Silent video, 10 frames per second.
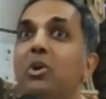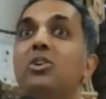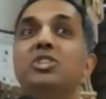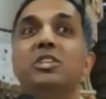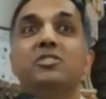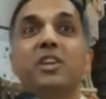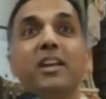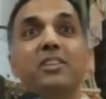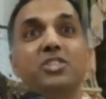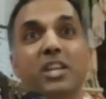because she's
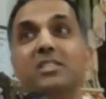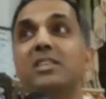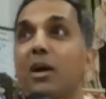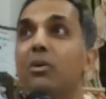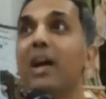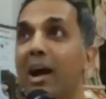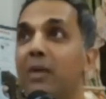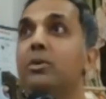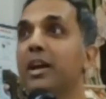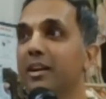trying, she is our
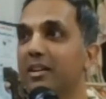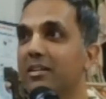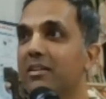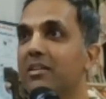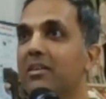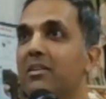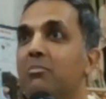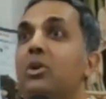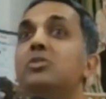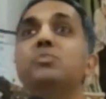advocate.
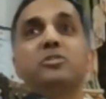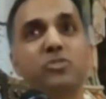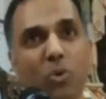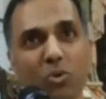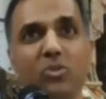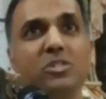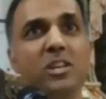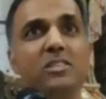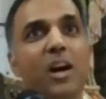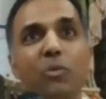Because we are so
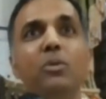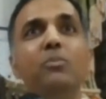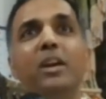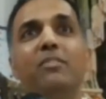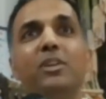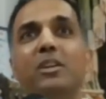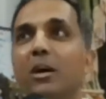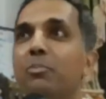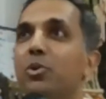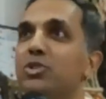useless, how will we ever
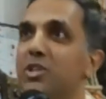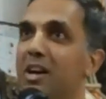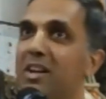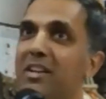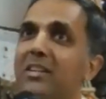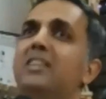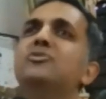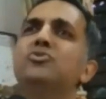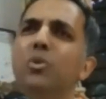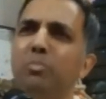approach Narayana?
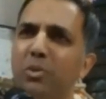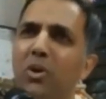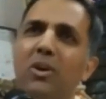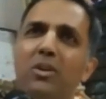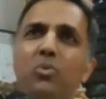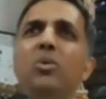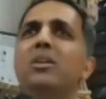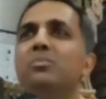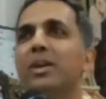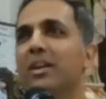He's so pure.
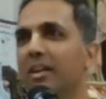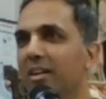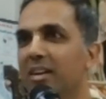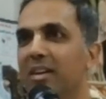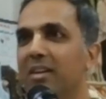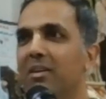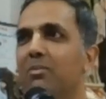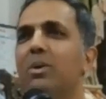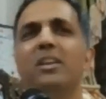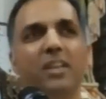Who are we?
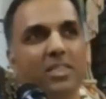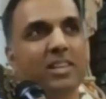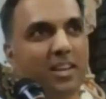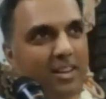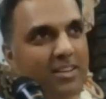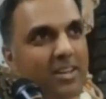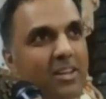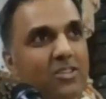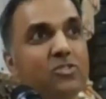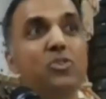We are nothing.
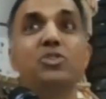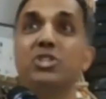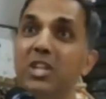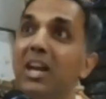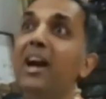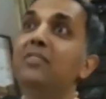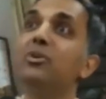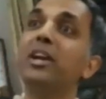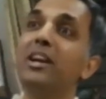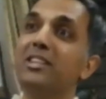So she
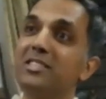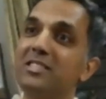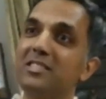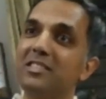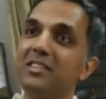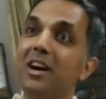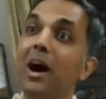advocates